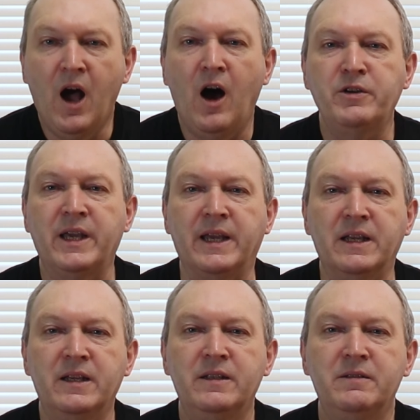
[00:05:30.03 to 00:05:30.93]

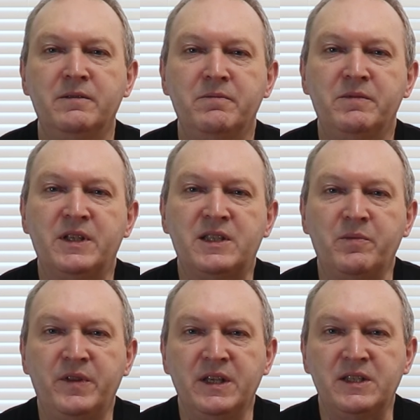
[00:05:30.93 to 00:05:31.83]
Okay, to
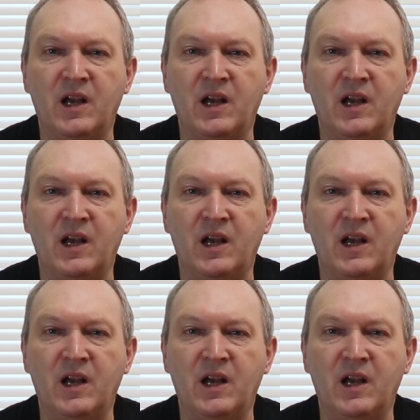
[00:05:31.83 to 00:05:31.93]
sum things